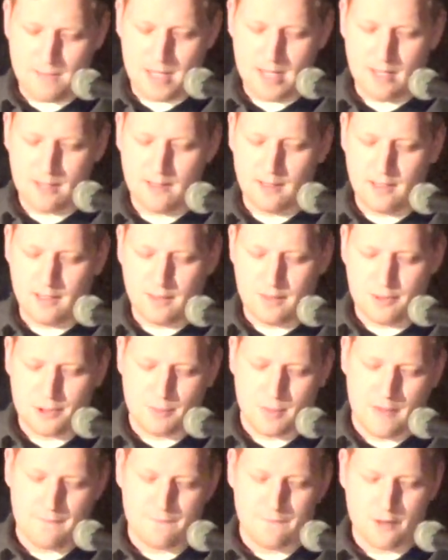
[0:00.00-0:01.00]
immediately
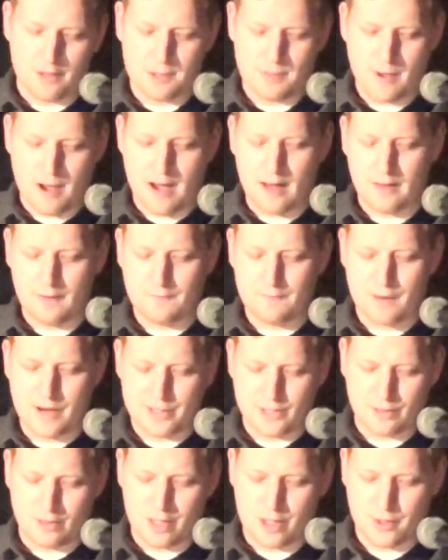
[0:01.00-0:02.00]
used my first pile of
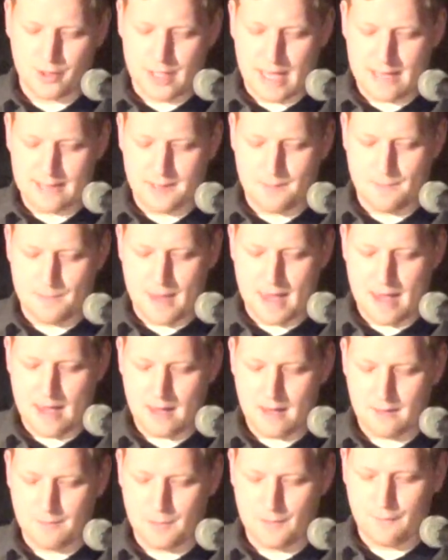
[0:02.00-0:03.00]
fresh laundry as a
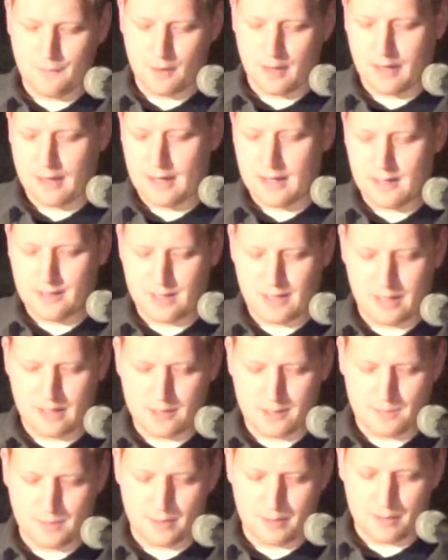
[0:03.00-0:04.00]
bed before I got a
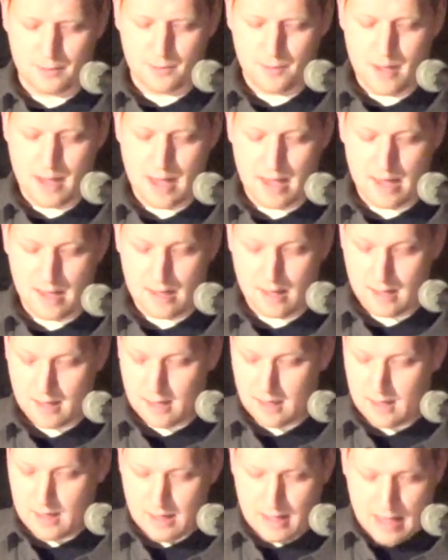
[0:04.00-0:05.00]
chance to put it away,
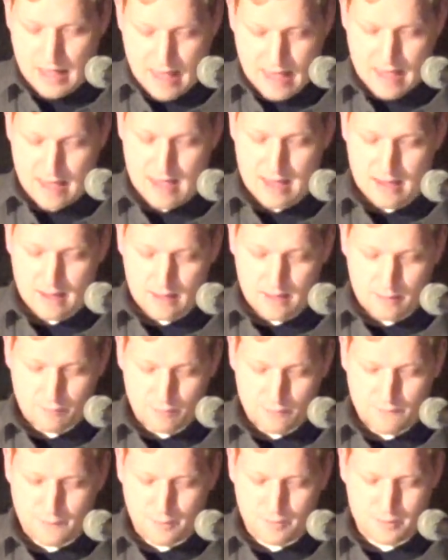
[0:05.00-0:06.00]
and
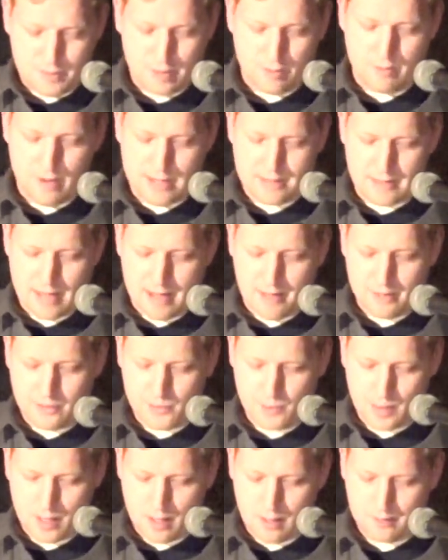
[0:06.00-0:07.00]
refused to rest
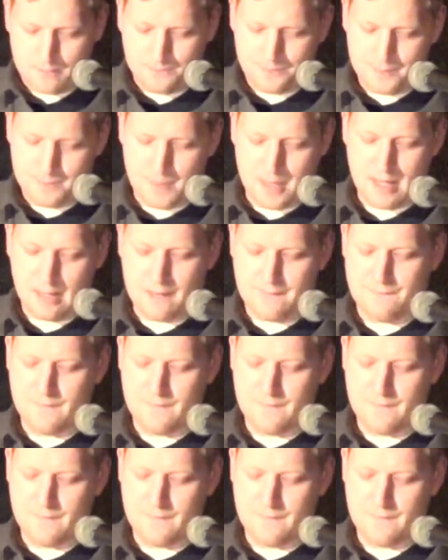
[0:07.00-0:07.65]
elsewhere. Being a